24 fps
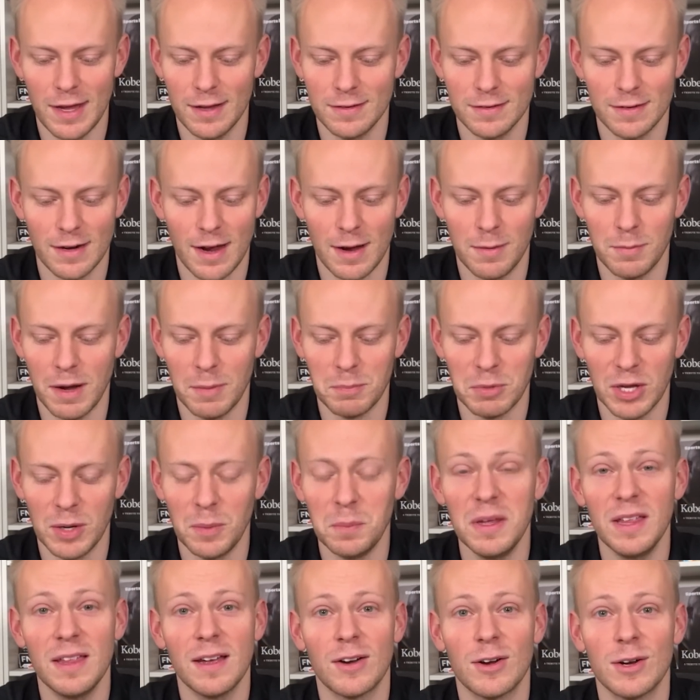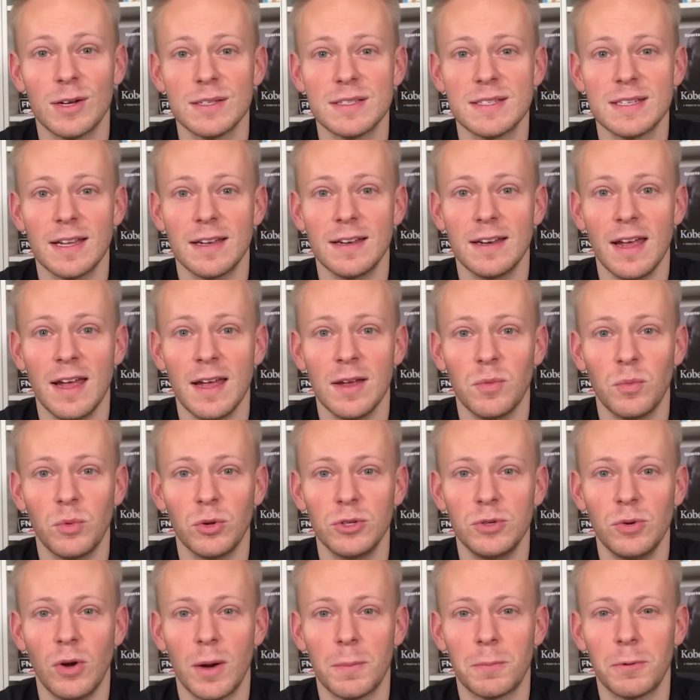I'm going to be there on Sunday. We'll
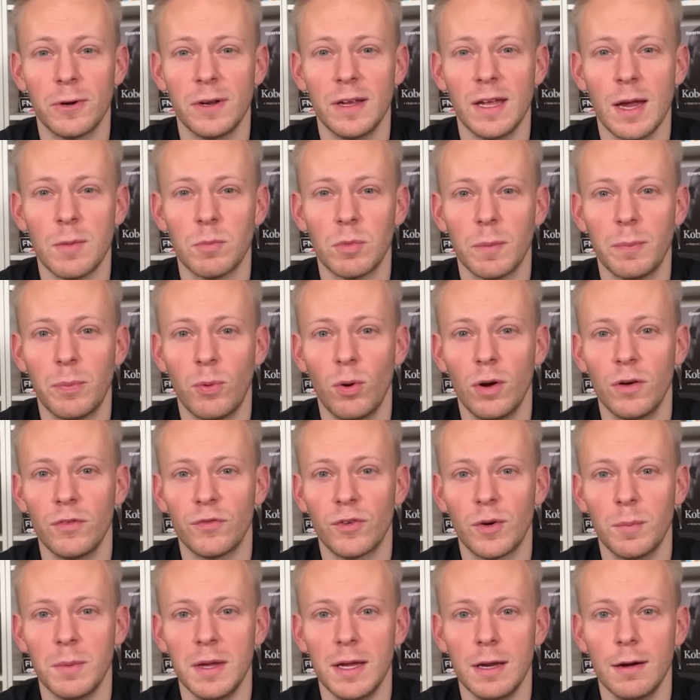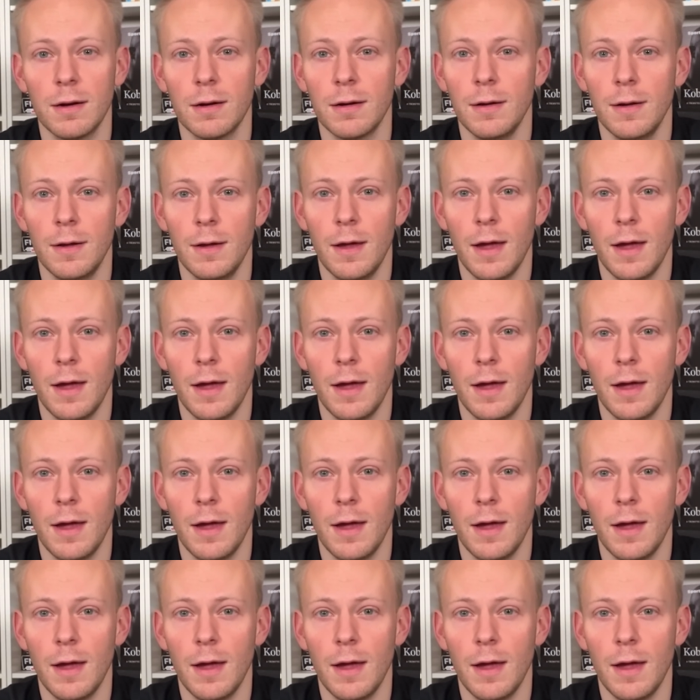do our pregame report from here